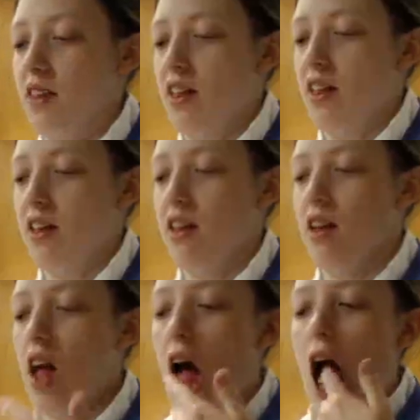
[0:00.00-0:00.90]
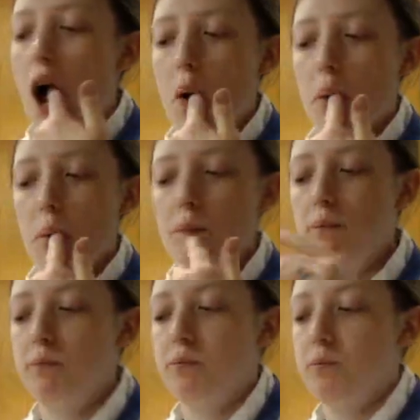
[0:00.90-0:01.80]
Or your list of what we
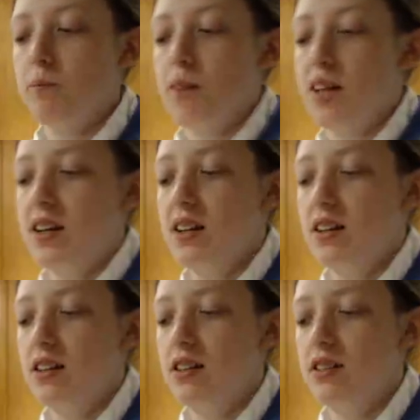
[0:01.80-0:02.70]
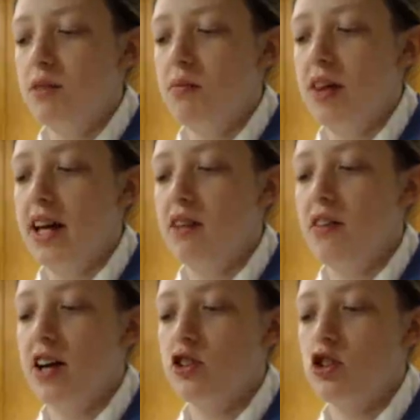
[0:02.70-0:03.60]
did, I should say. Plan of
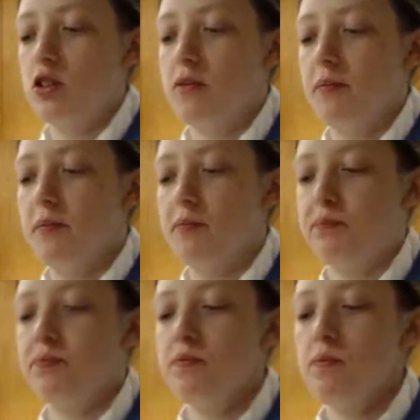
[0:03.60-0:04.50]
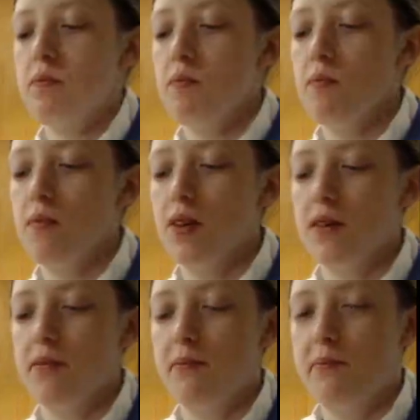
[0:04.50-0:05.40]
action. Plan of
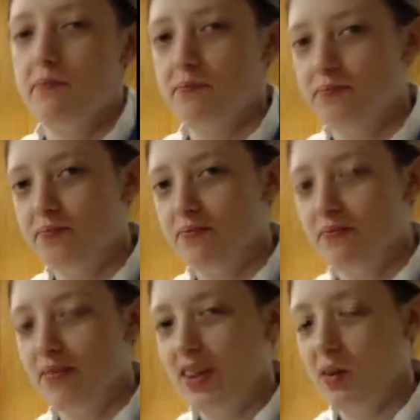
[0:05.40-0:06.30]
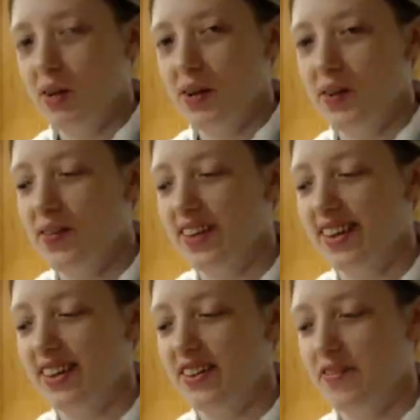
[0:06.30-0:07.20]
action. All right,
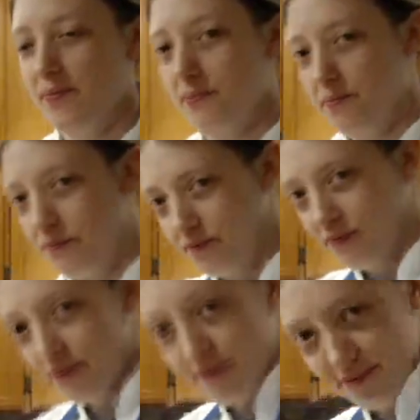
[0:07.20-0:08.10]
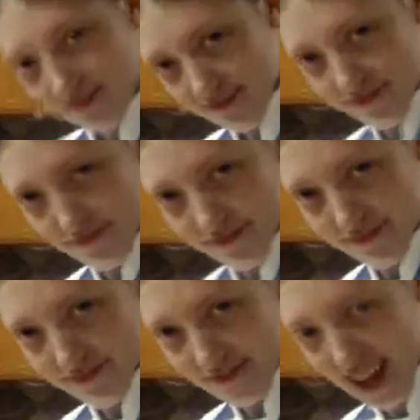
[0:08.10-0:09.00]
there it is.
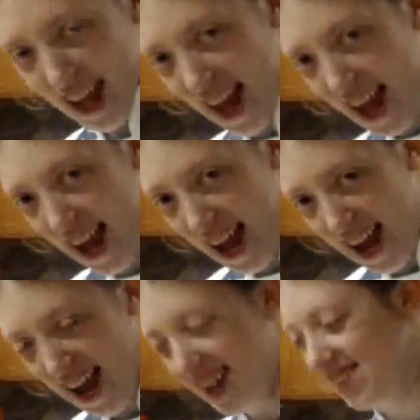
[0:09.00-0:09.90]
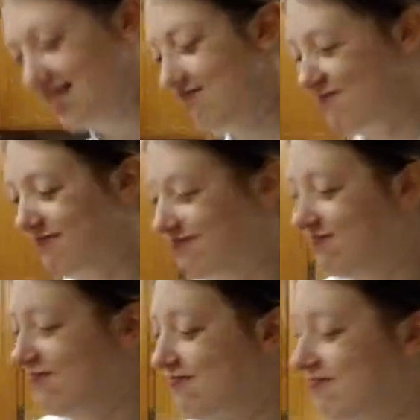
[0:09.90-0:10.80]
So there you go. That
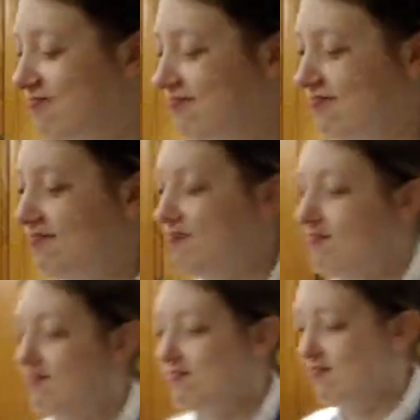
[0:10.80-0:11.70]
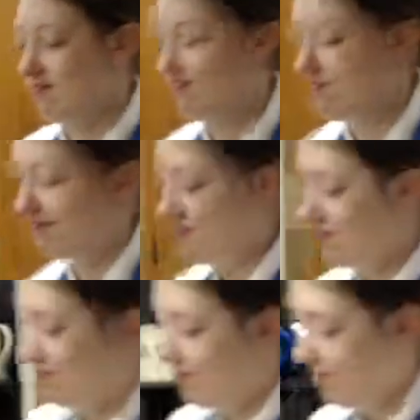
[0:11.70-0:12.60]
is one of our week's worth of
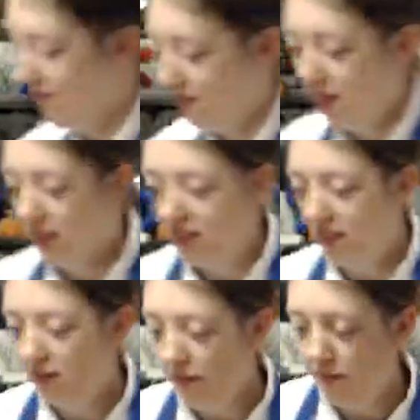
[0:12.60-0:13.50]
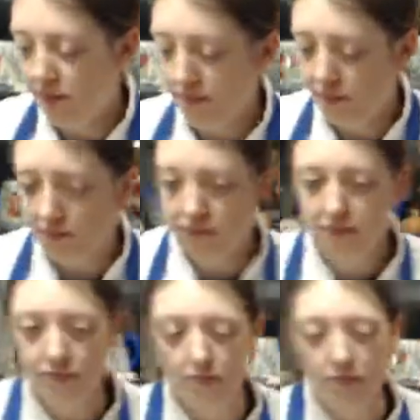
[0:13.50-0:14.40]
meals. And
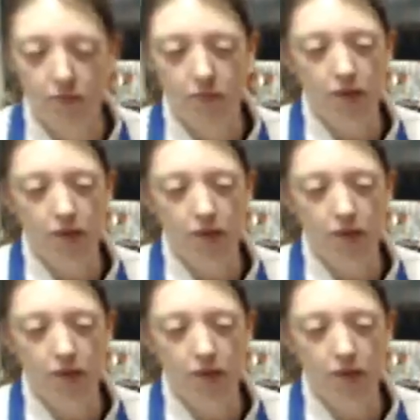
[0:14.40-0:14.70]
uh,